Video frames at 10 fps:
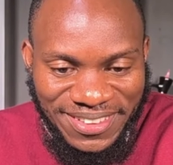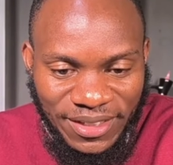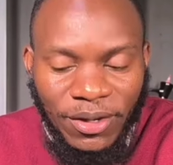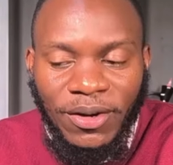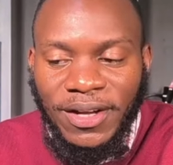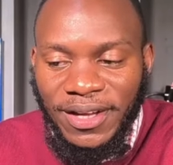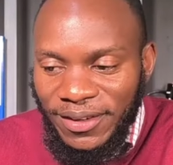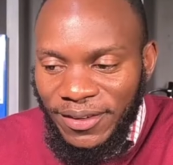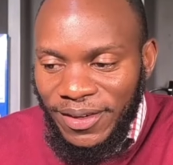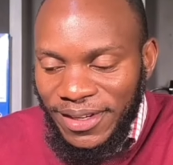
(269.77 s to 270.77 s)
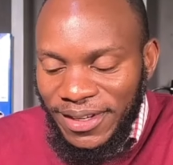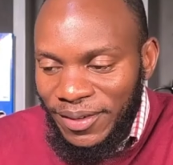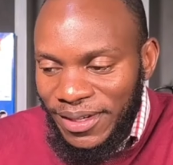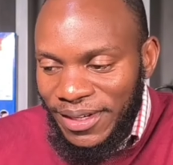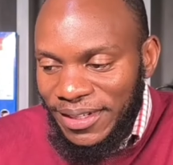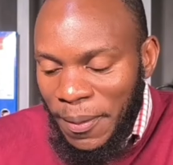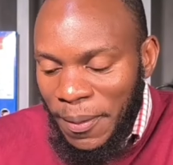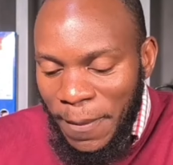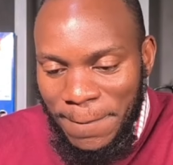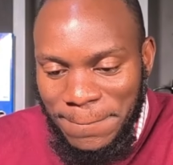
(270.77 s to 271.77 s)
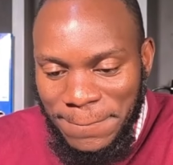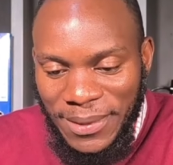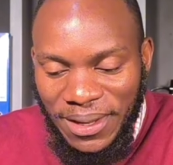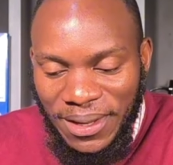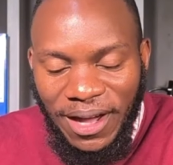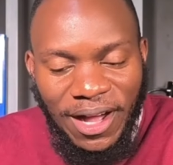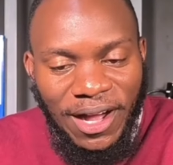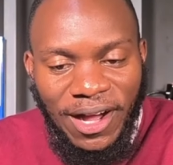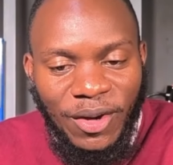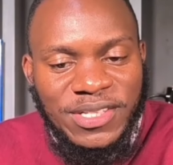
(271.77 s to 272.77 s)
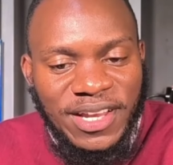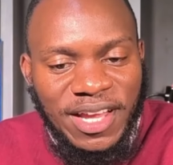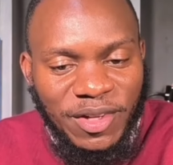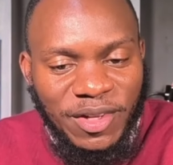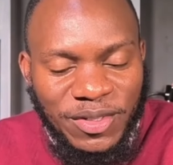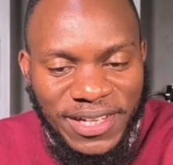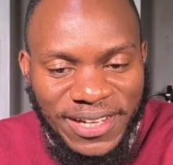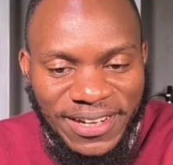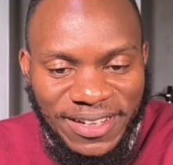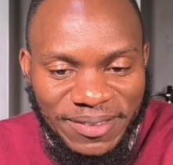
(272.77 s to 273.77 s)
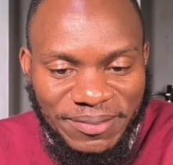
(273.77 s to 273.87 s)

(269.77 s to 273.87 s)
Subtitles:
Okay. How is life without anger?